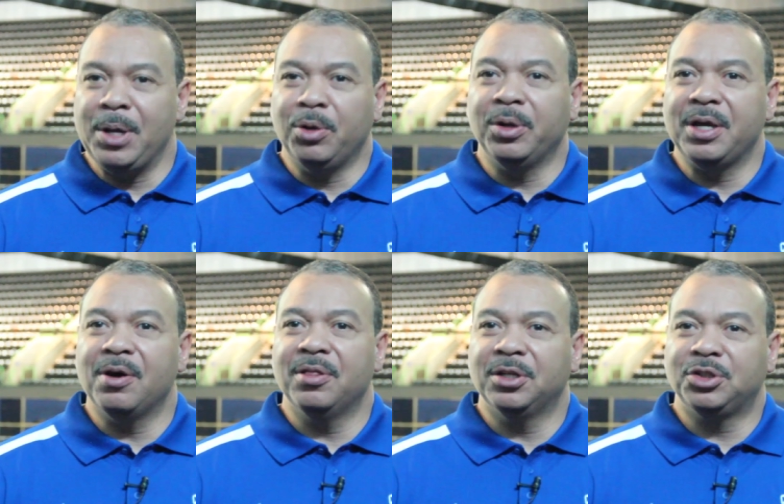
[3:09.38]
building
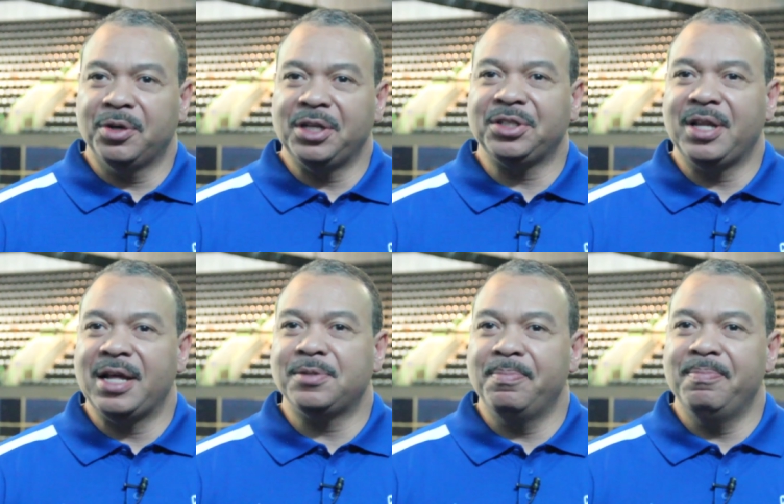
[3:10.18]
on the tradition
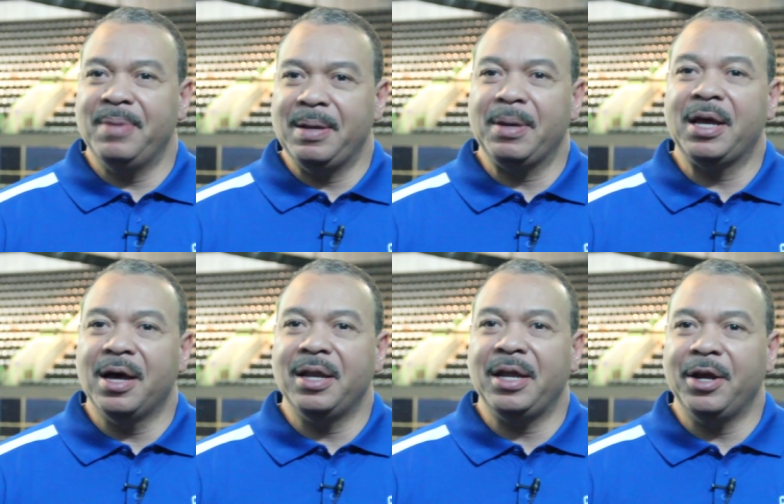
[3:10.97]
that's been
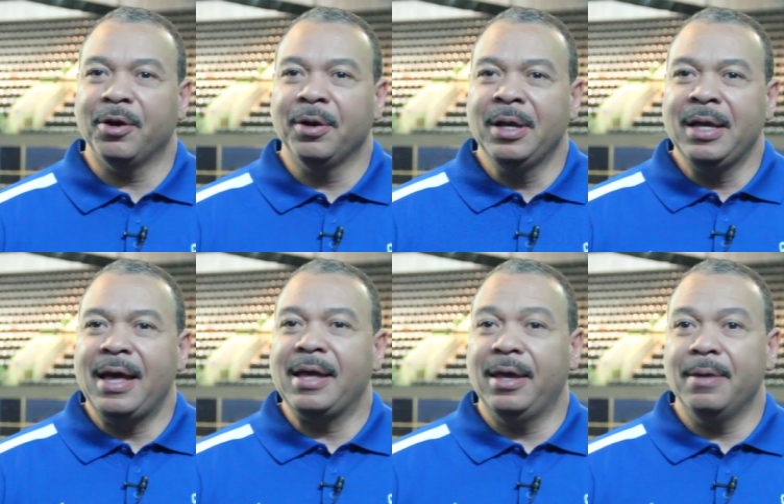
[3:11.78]
begun here
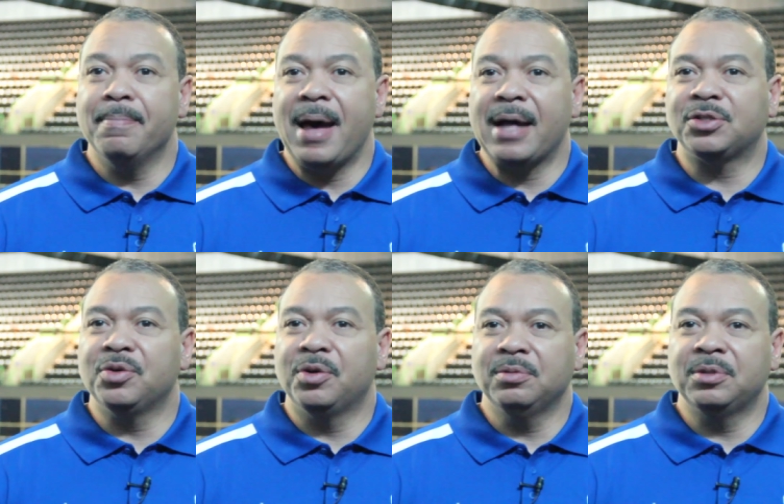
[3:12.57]
and getting back
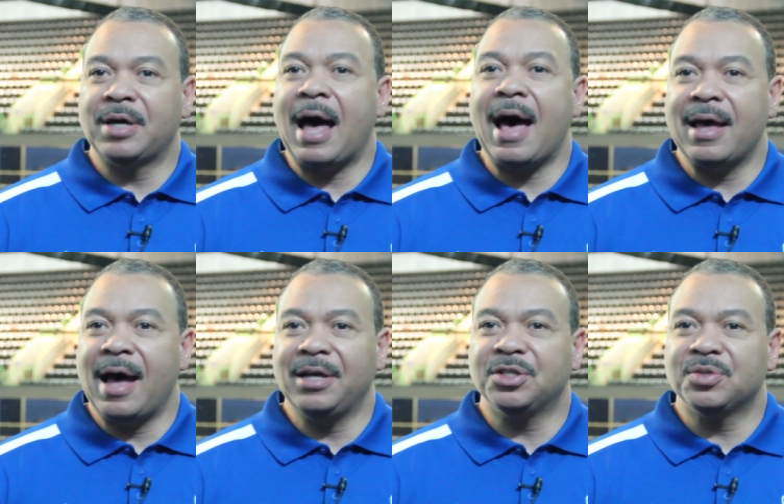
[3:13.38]
to, a, to high
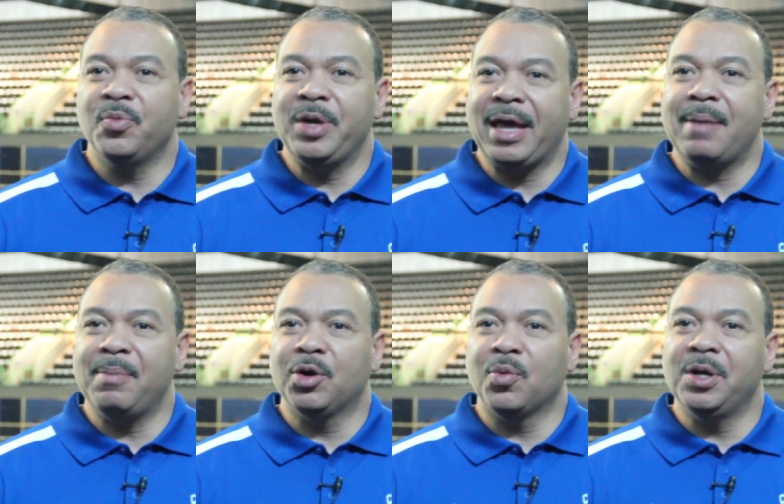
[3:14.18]
heights. We
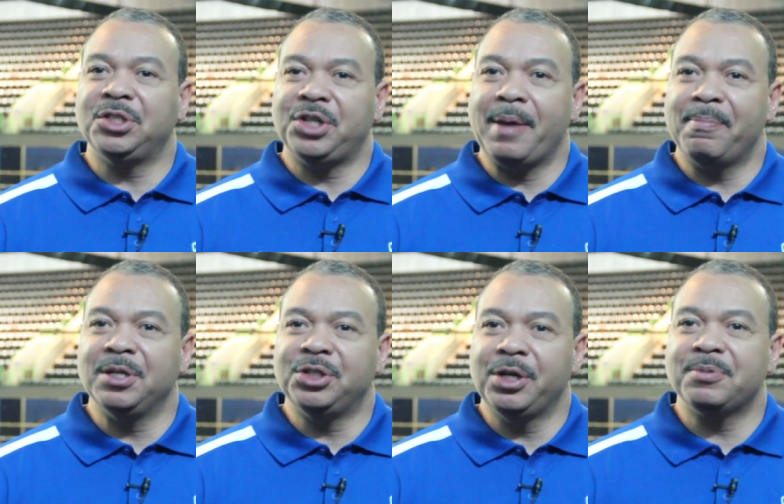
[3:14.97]
came here to win
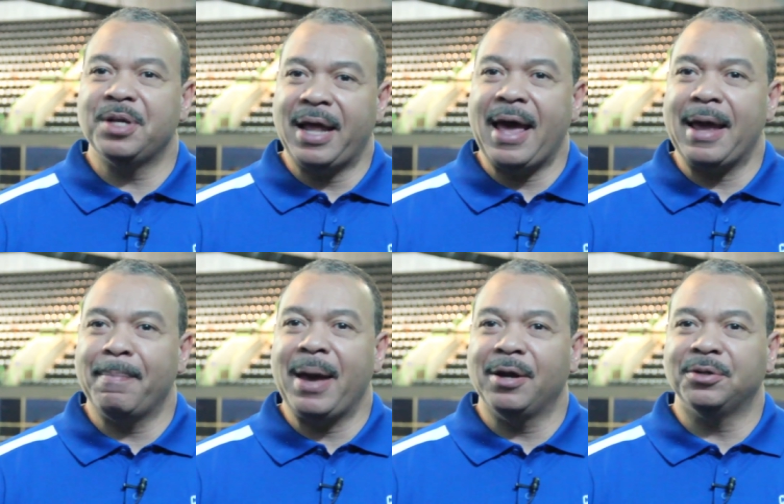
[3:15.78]
championships and to
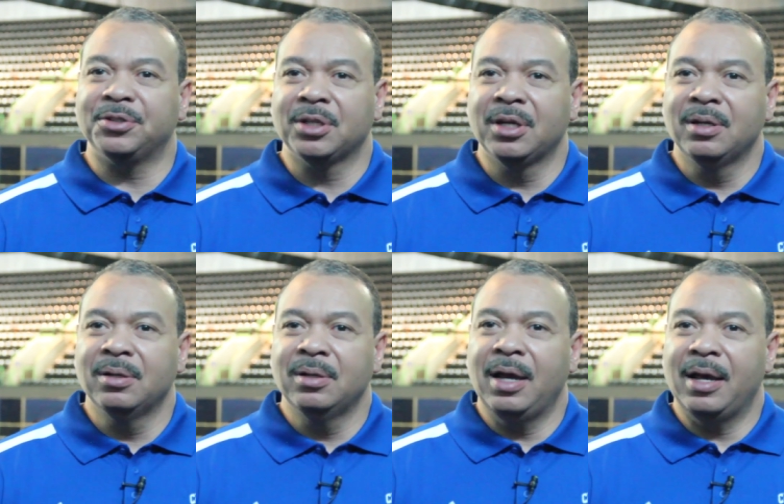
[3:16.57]
hang banners,
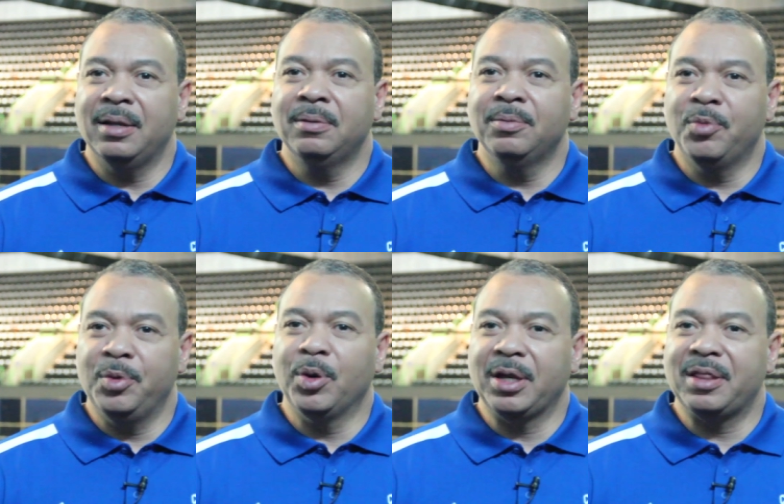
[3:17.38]
and
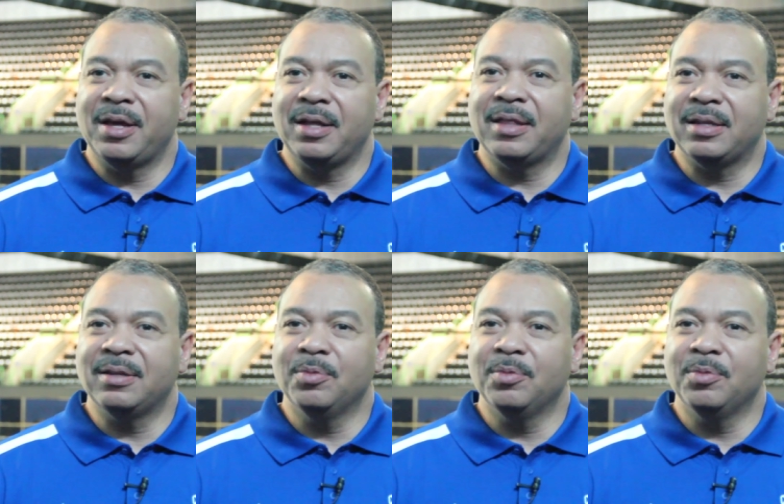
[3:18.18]
we really think that